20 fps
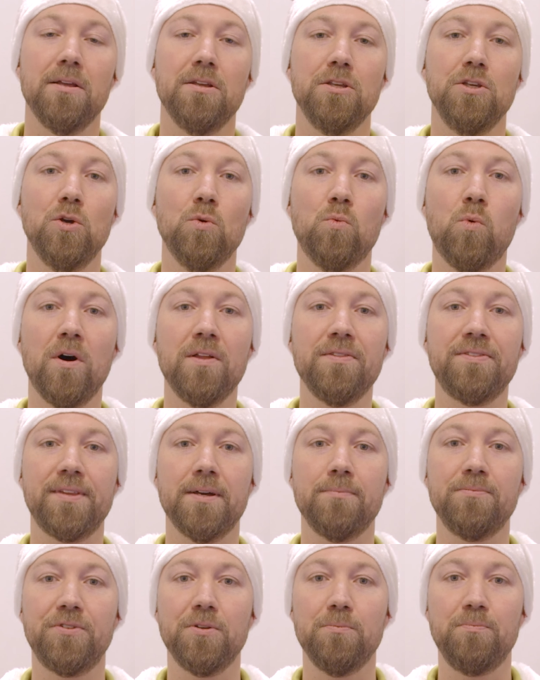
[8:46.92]
You want
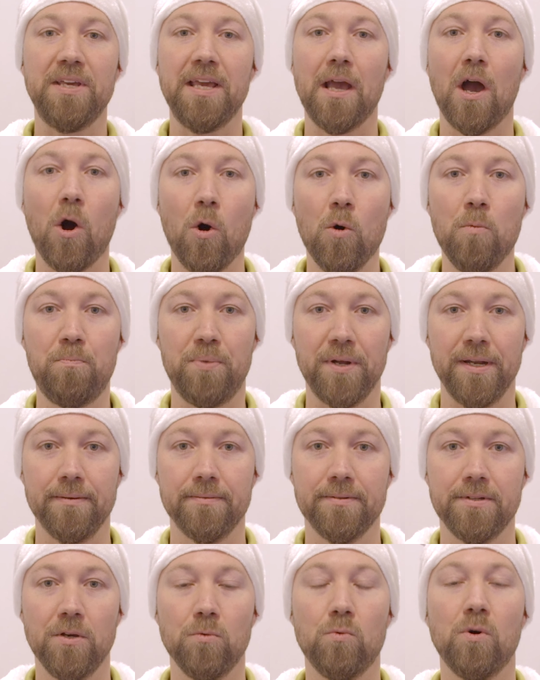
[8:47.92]
them to be open.
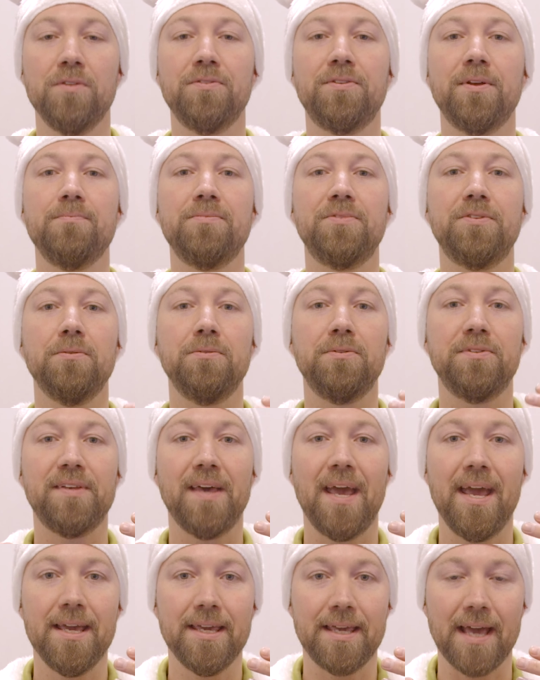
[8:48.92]
You want them to
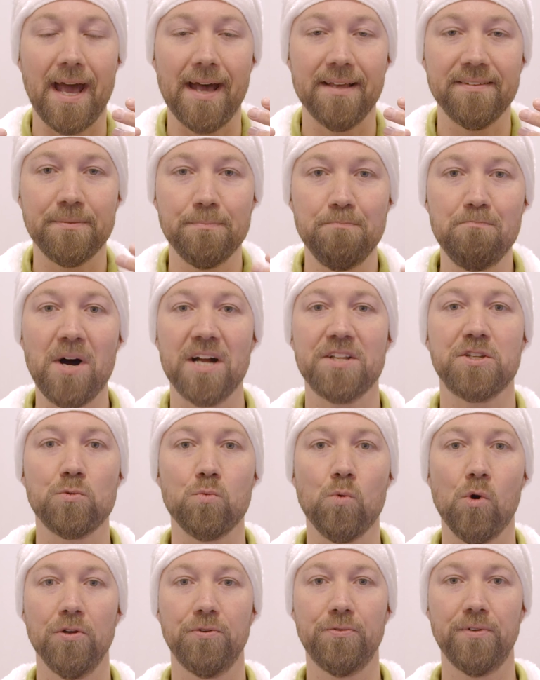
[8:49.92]
take as much
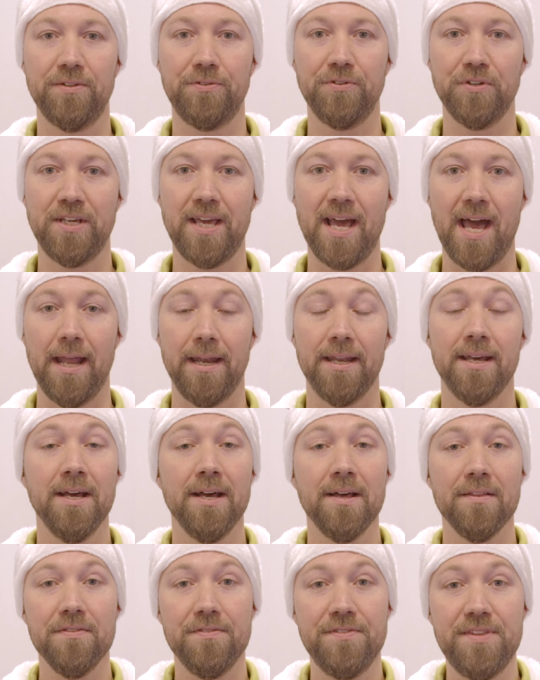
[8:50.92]
water as you can.
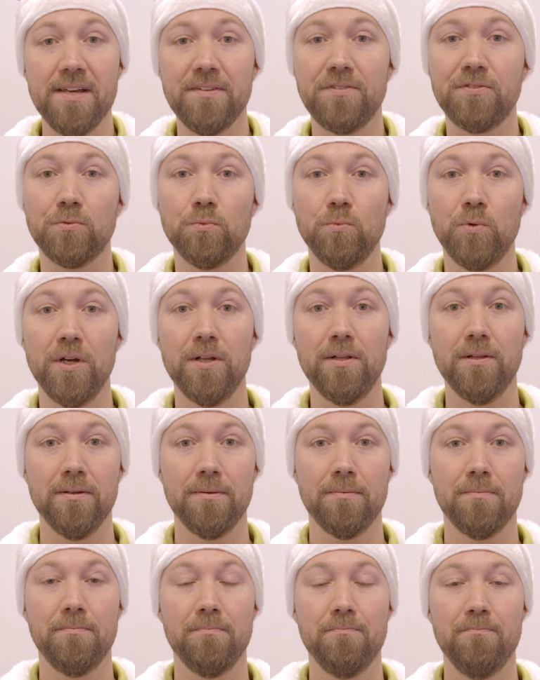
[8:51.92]
This
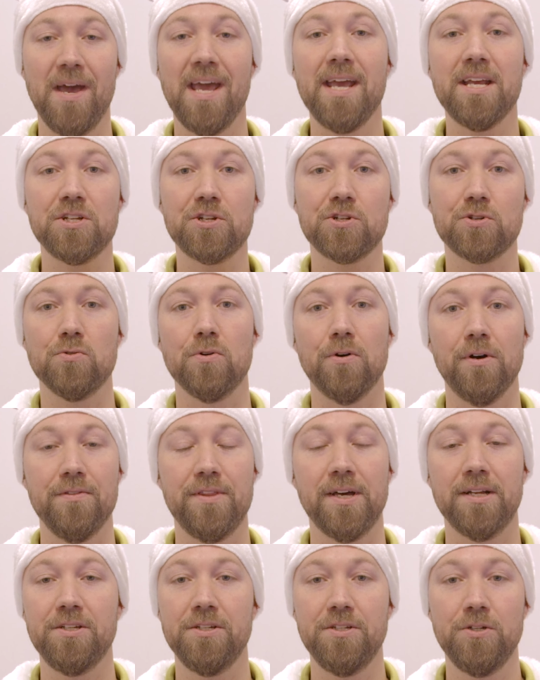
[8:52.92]
will make sure
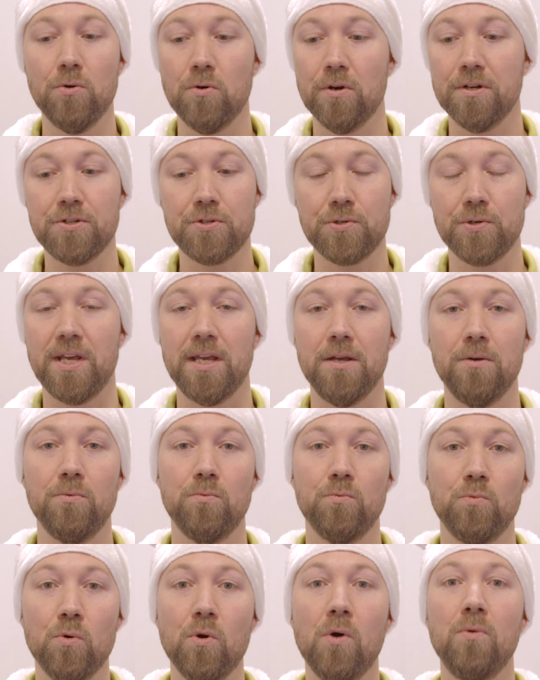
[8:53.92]
that your tree
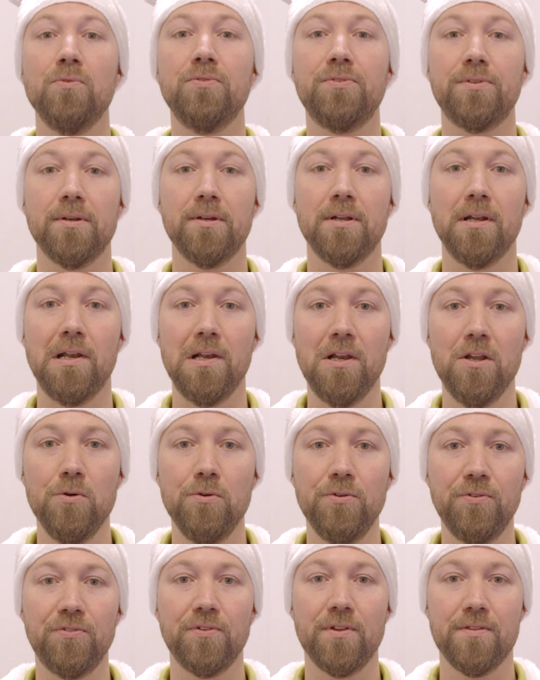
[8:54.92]
won't
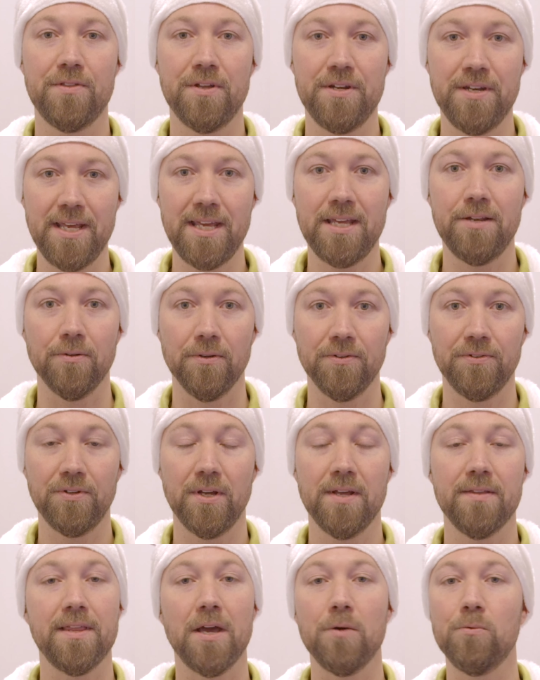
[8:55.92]
lose the needles.
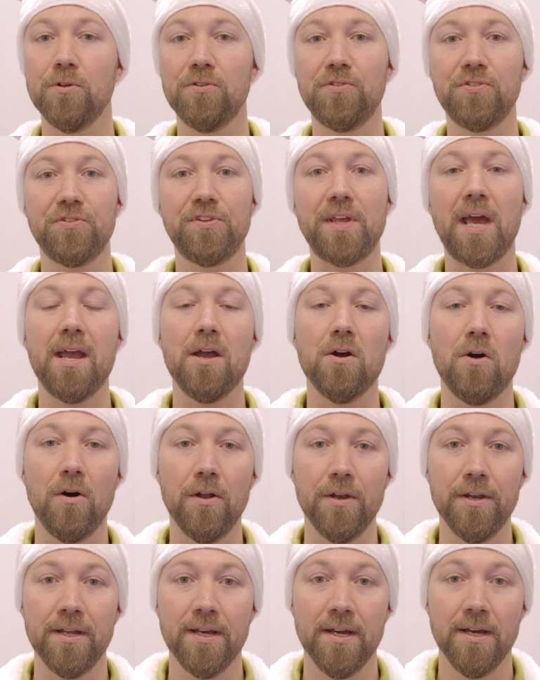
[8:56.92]
They will stay
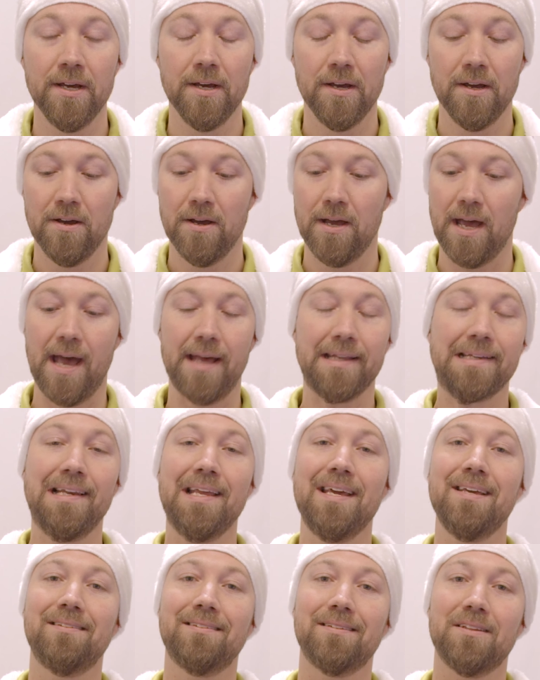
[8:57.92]
on at
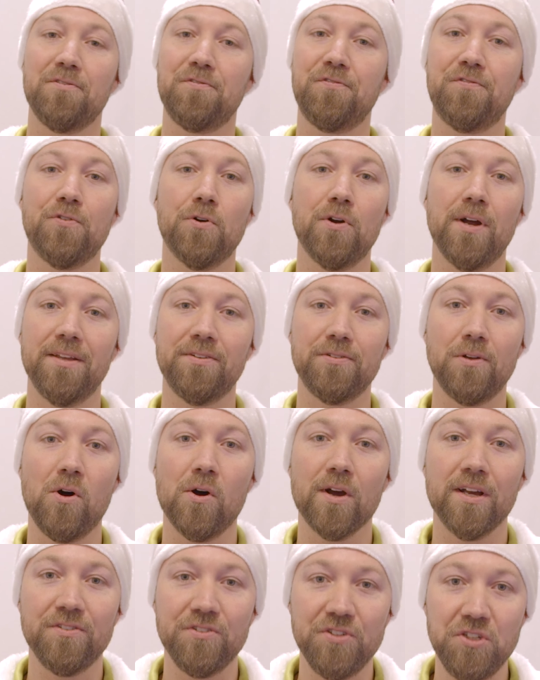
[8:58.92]
least for as
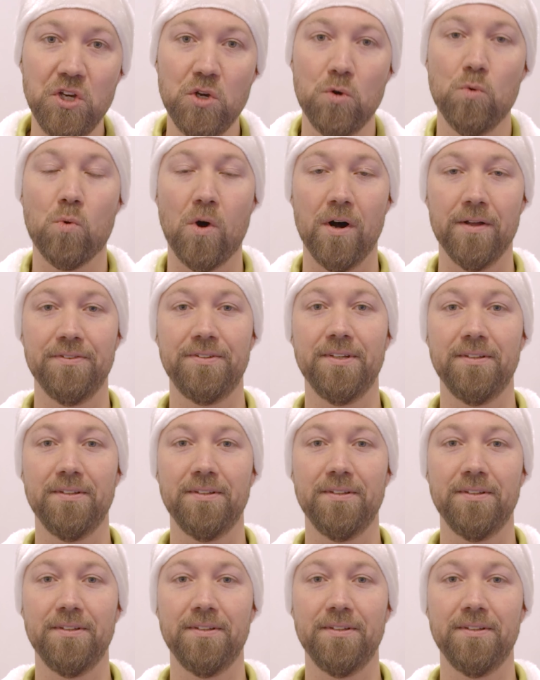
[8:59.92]
long as you want